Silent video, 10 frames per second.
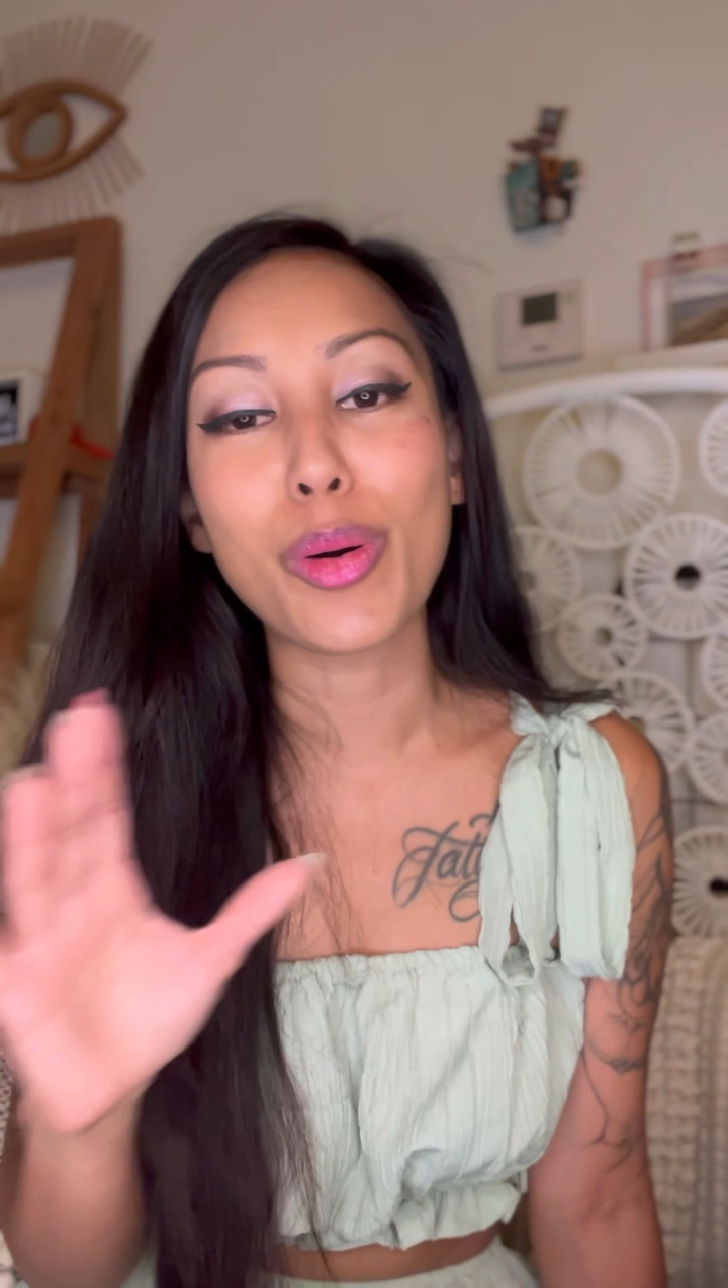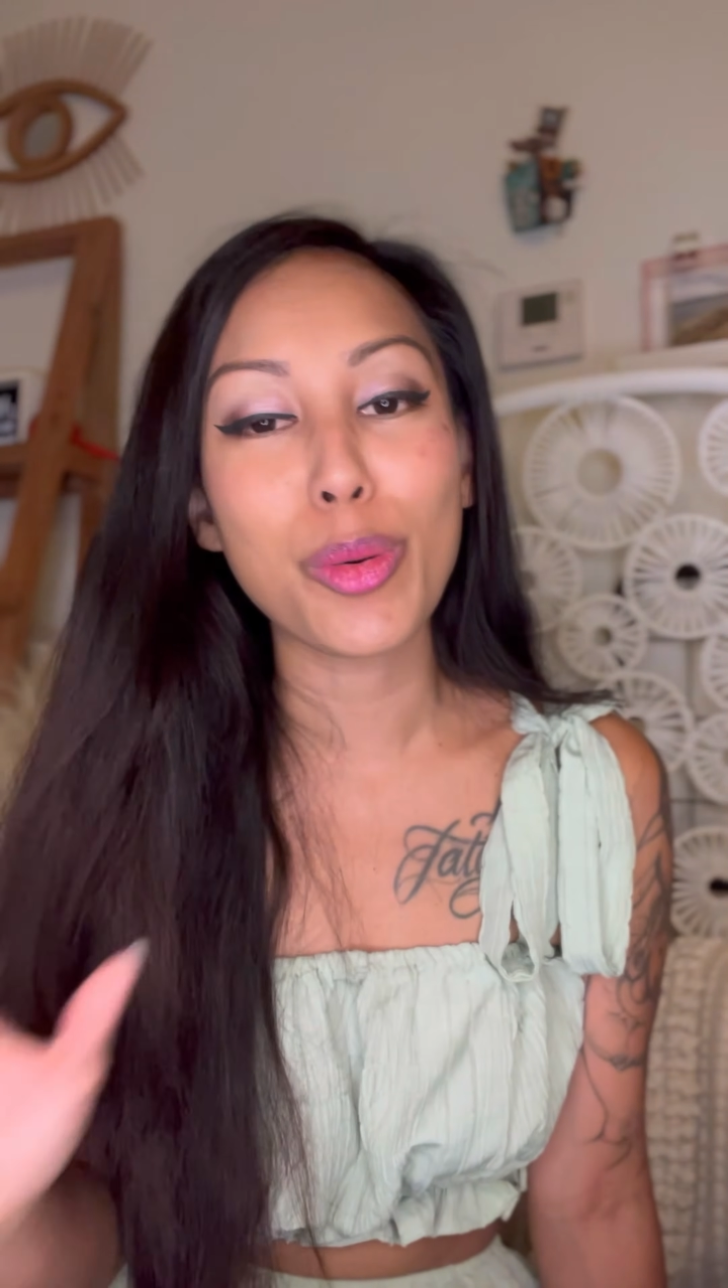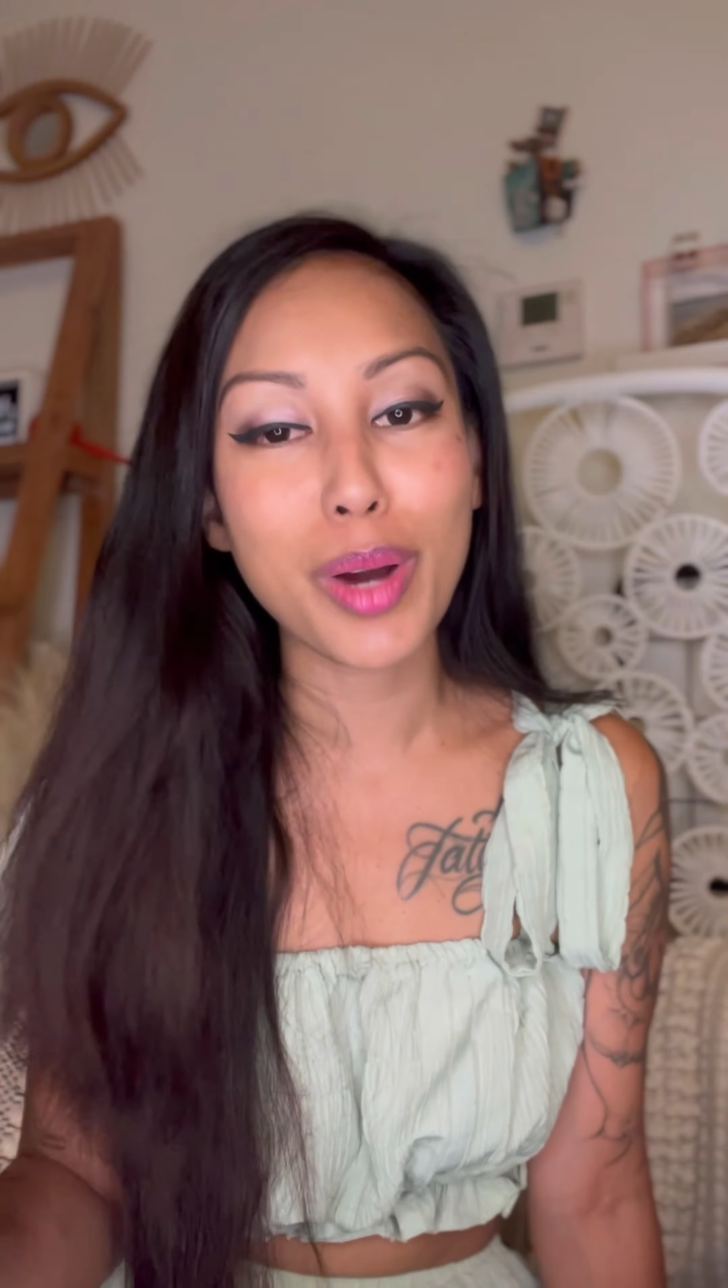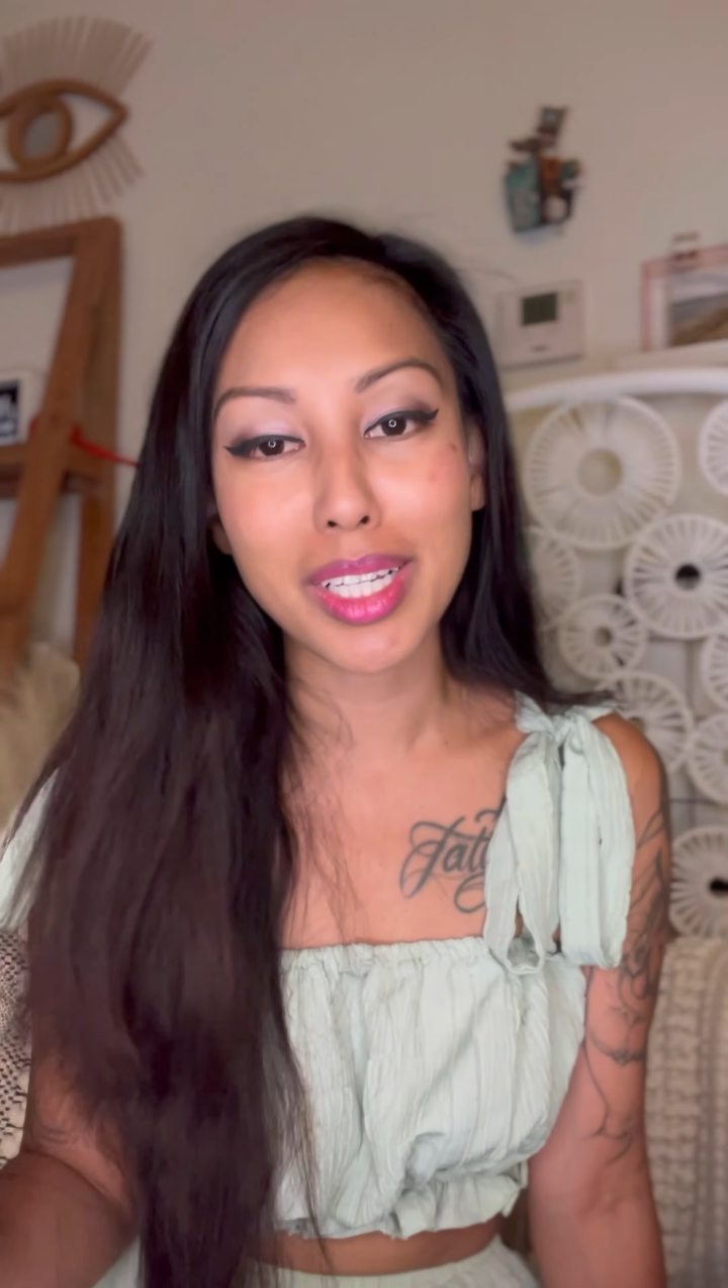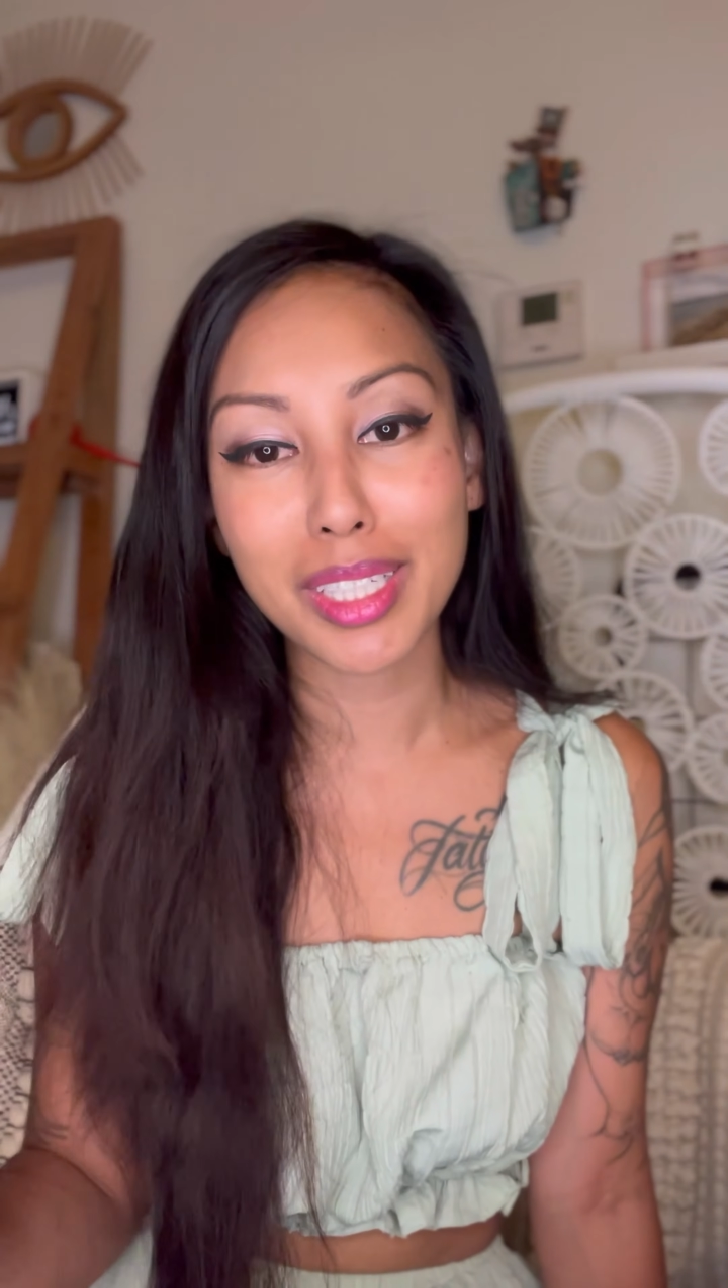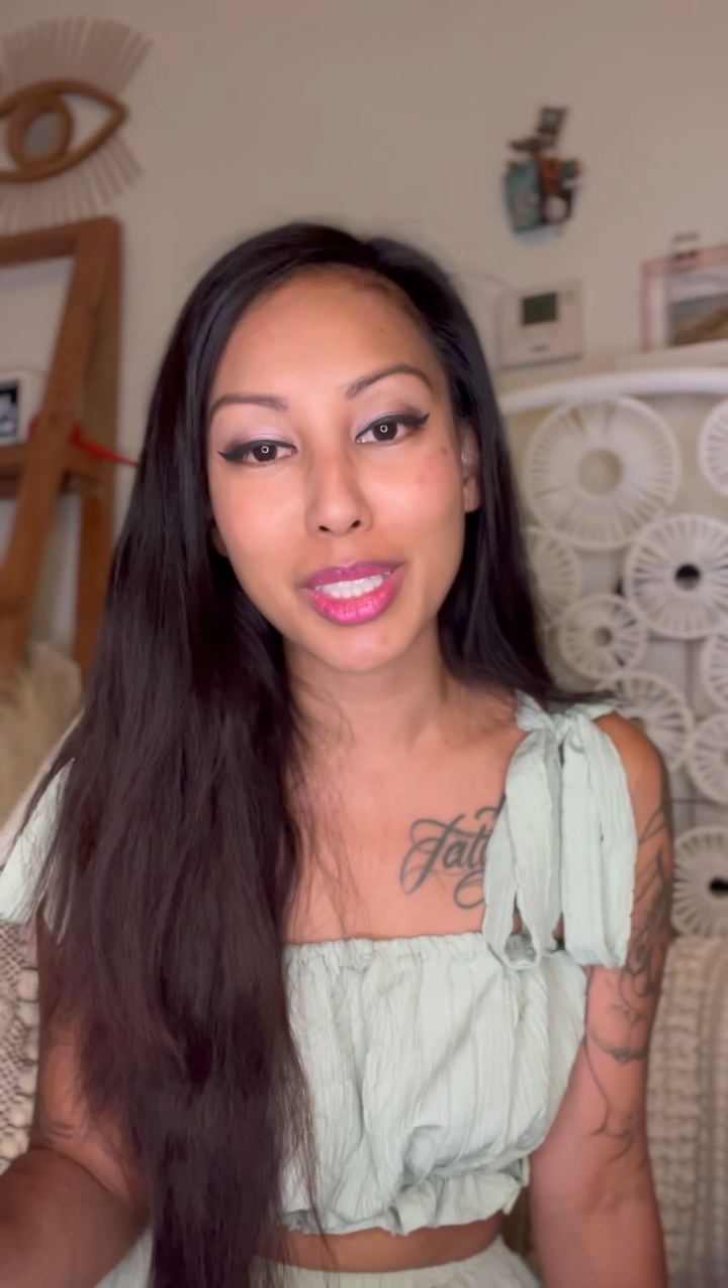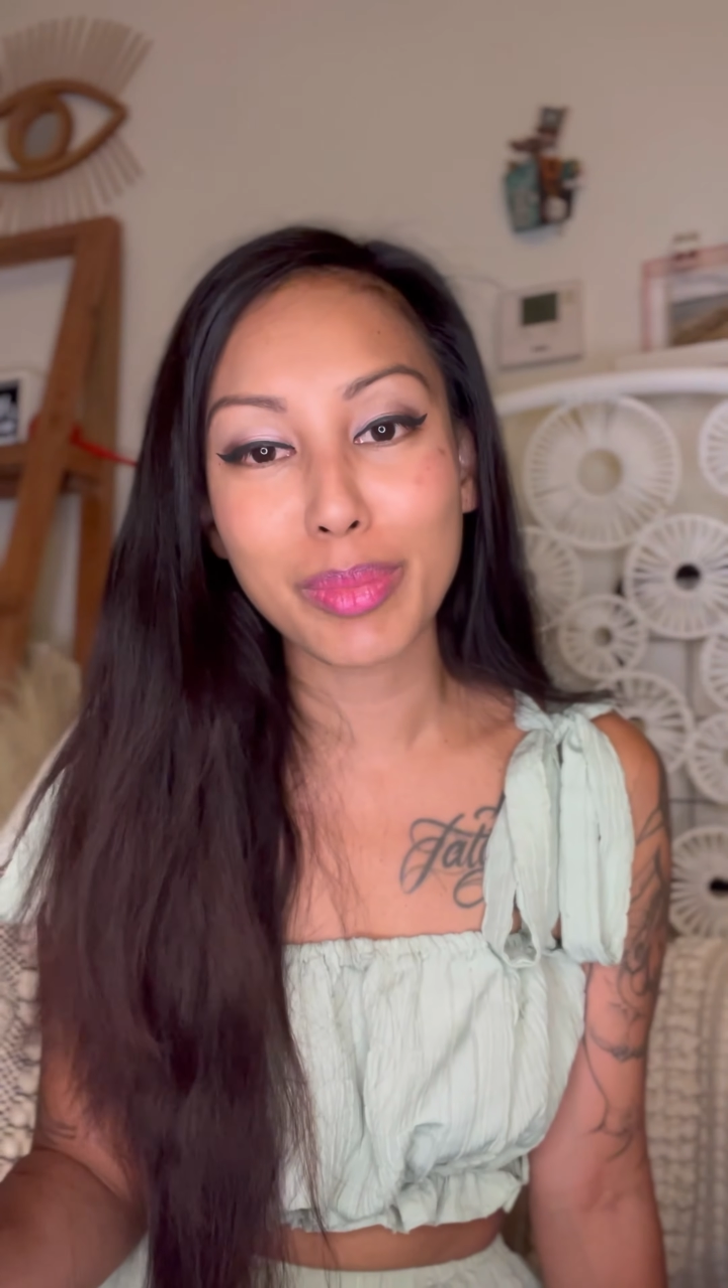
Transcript: process to me